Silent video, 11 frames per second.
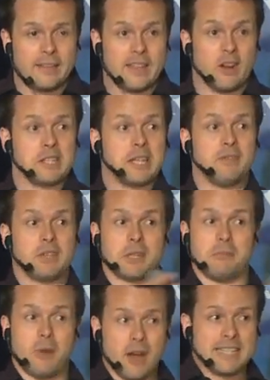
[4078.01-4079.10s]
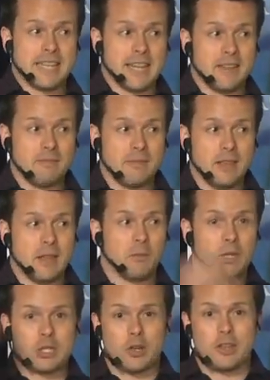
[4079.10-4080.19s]
Then I'd give it to my team.
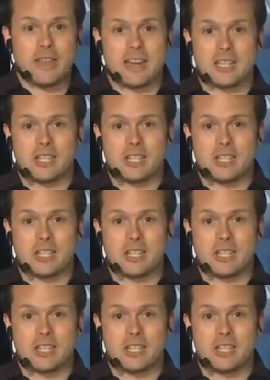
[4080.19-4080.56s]
We'd turn that